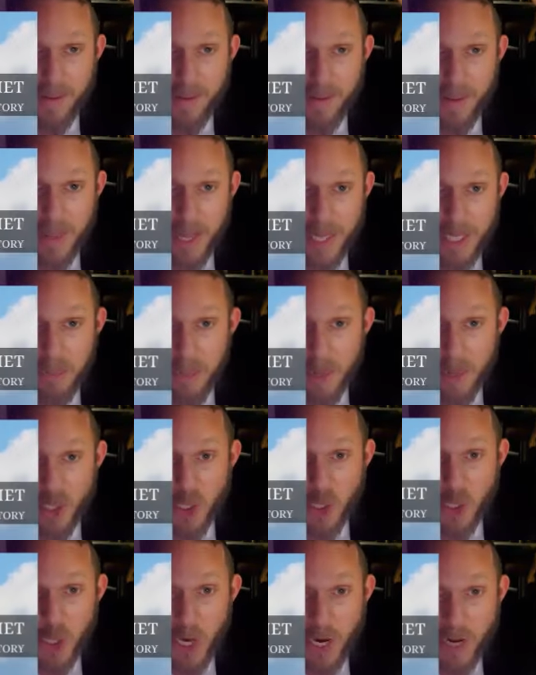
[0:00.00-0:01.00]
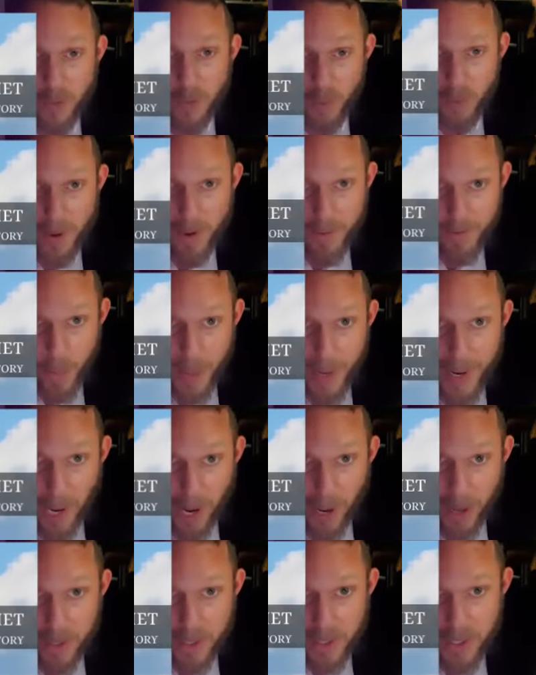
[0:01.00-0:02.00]
That's my trajectory of weight
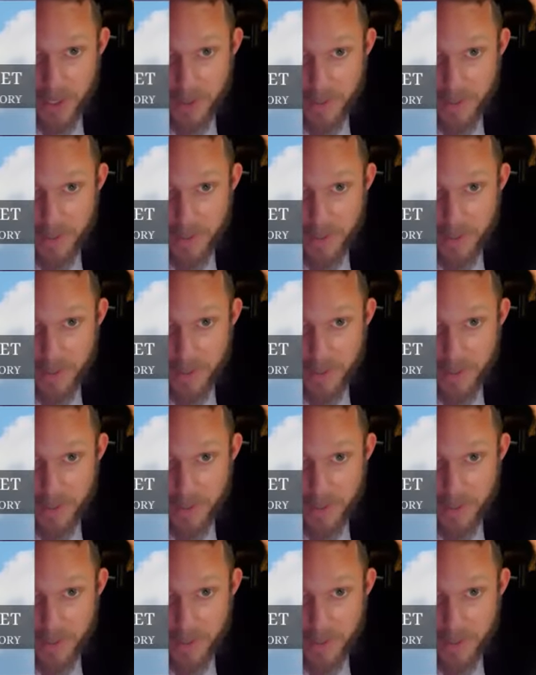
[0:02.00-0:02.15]
loss